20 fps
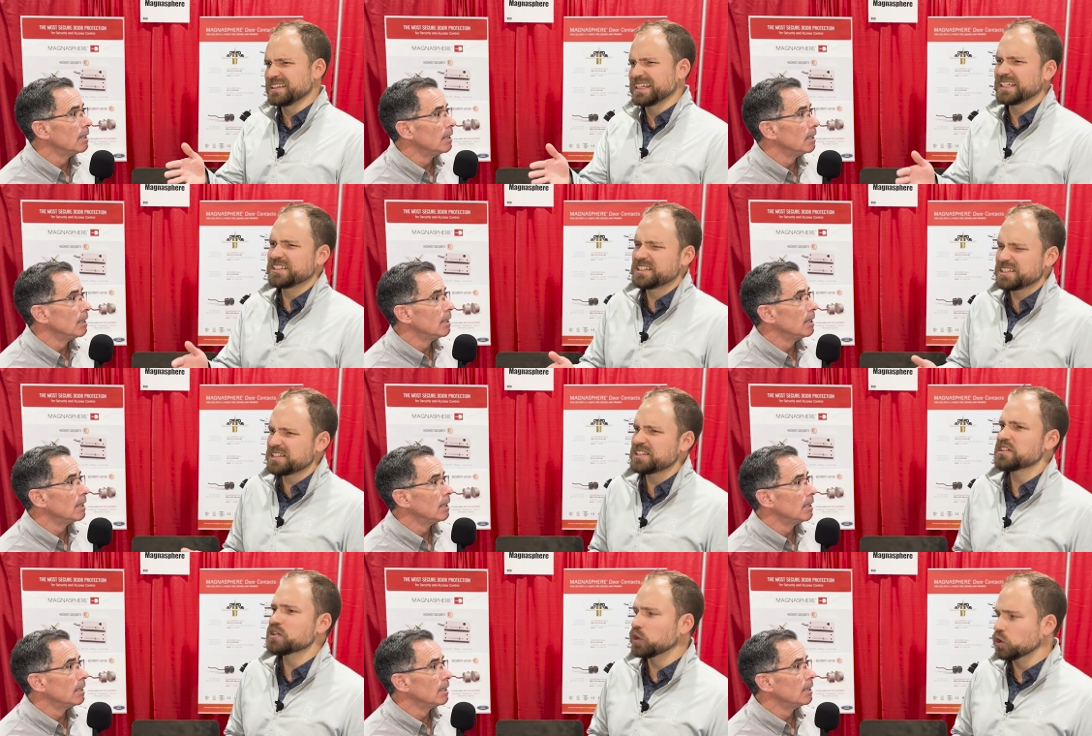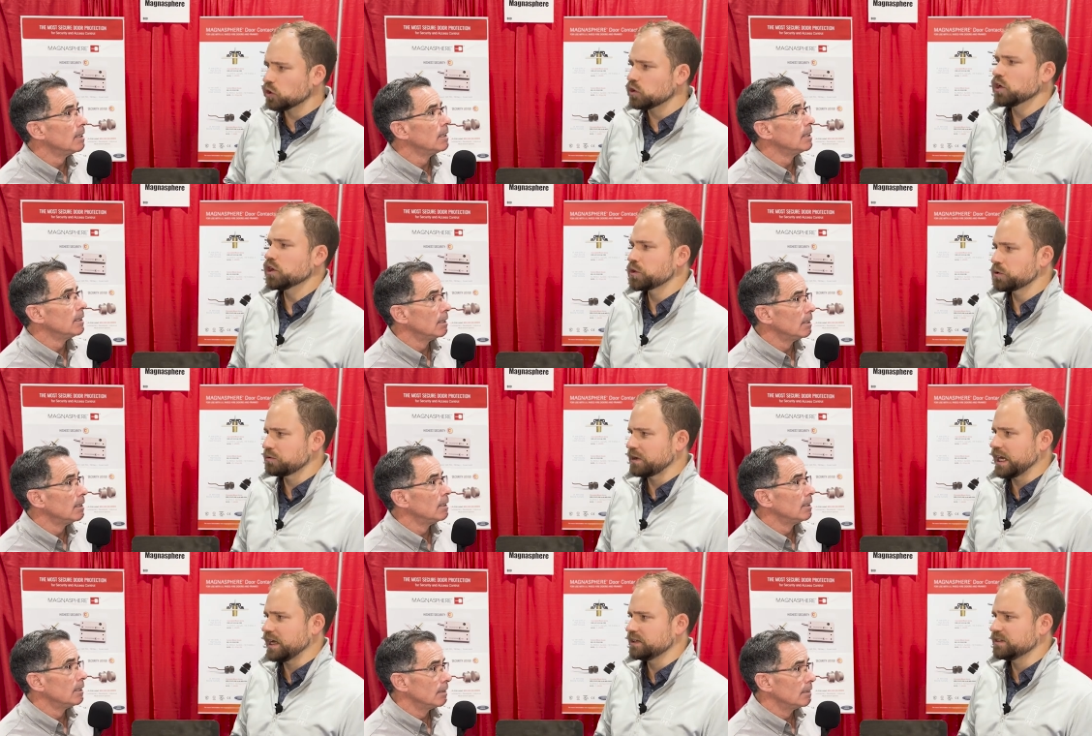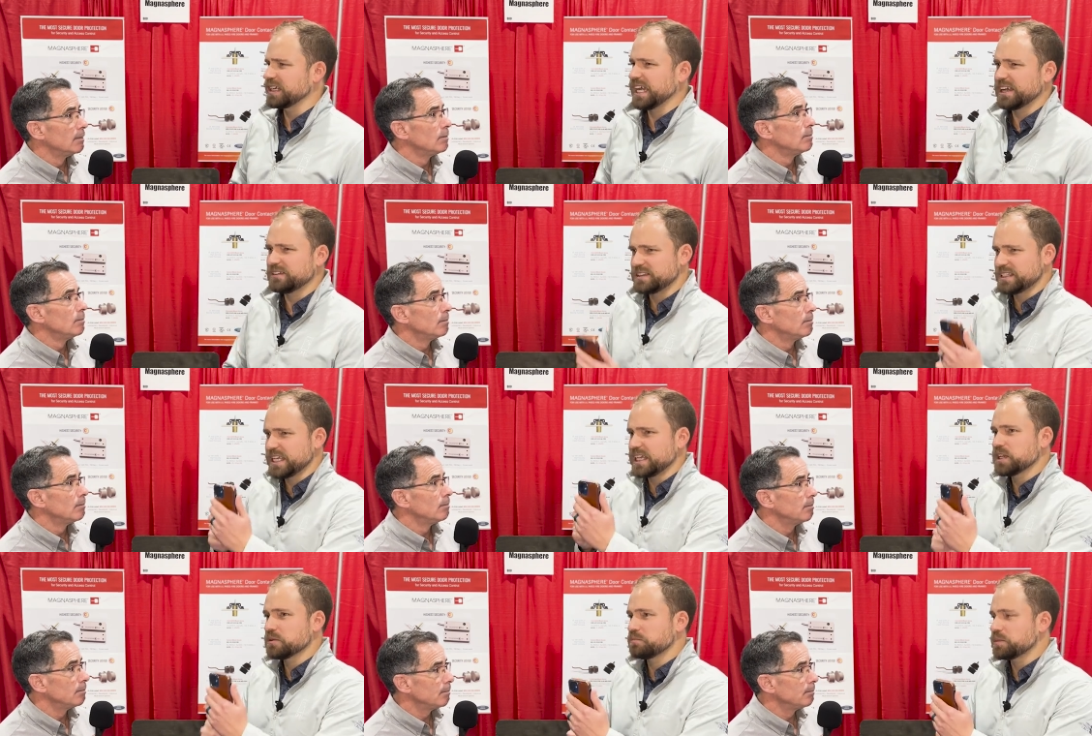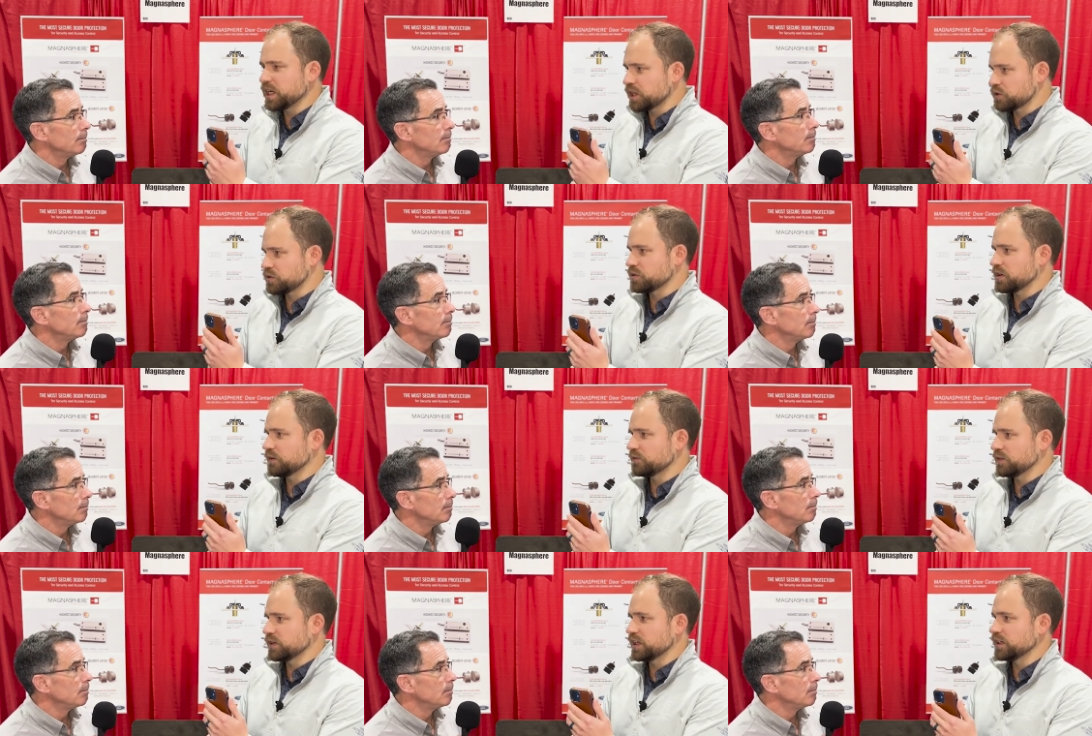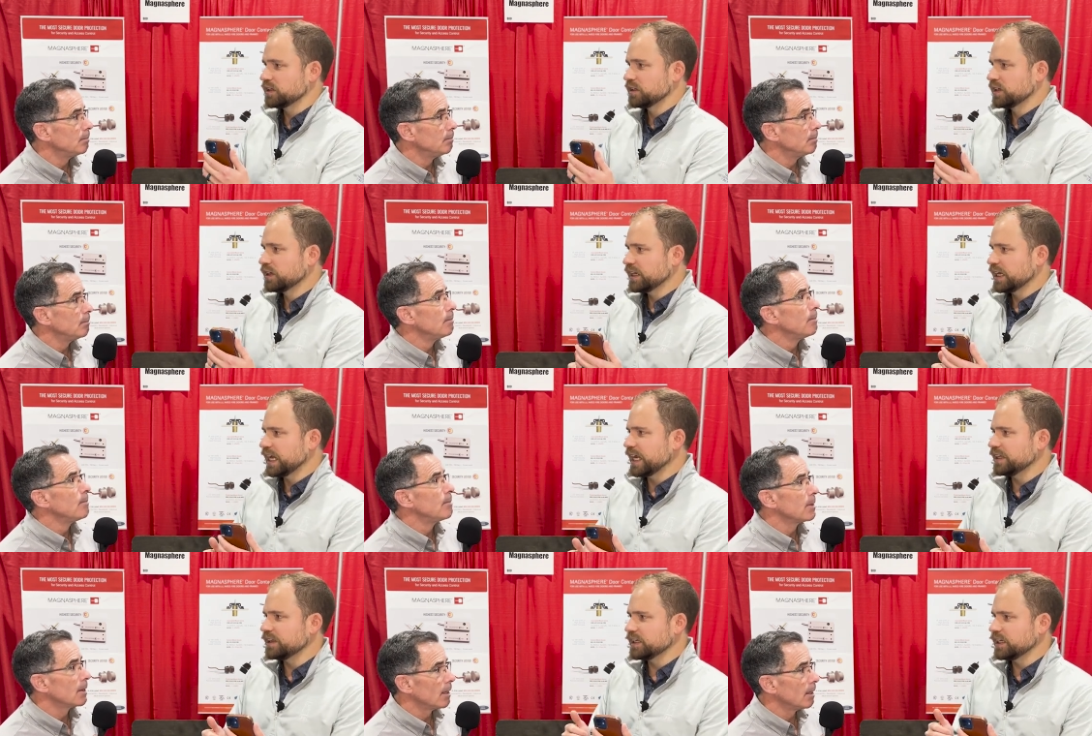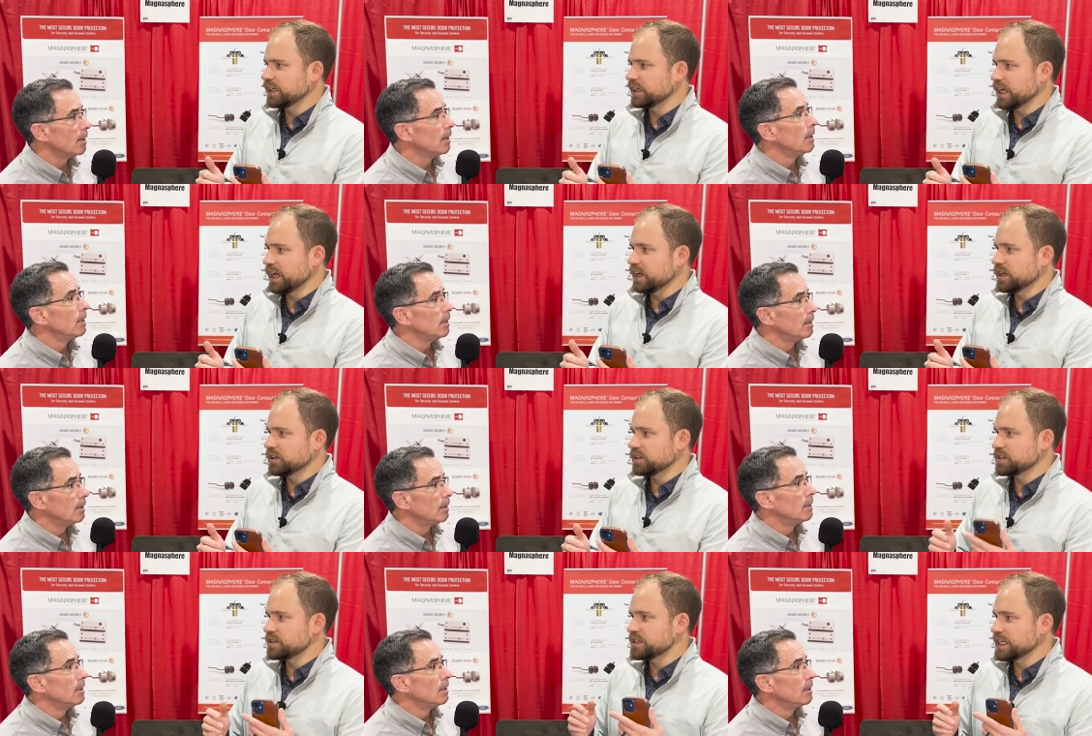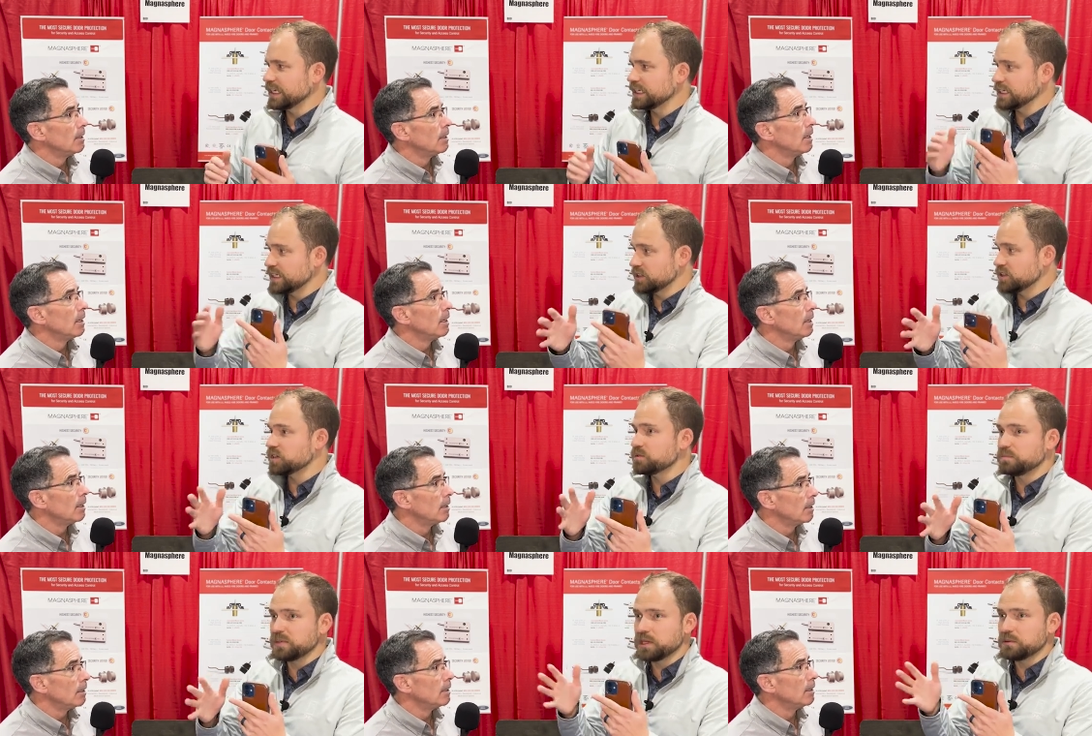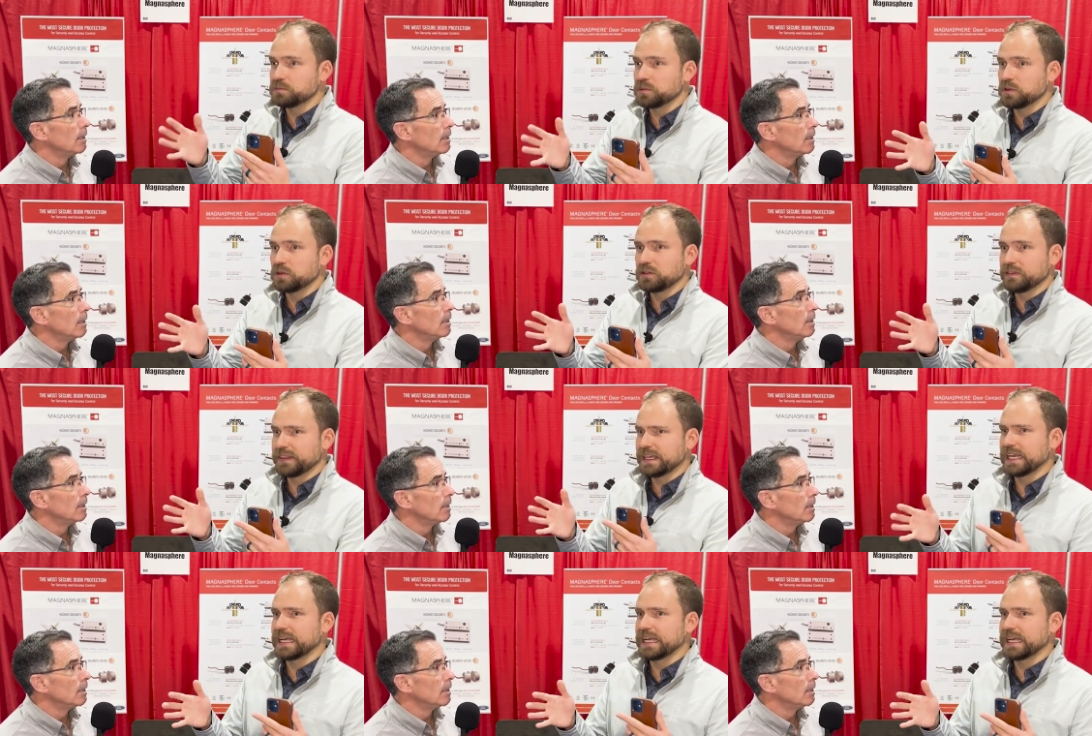Speaker 1: that just didn't look right, I'd take a picture of it, and then send it to people that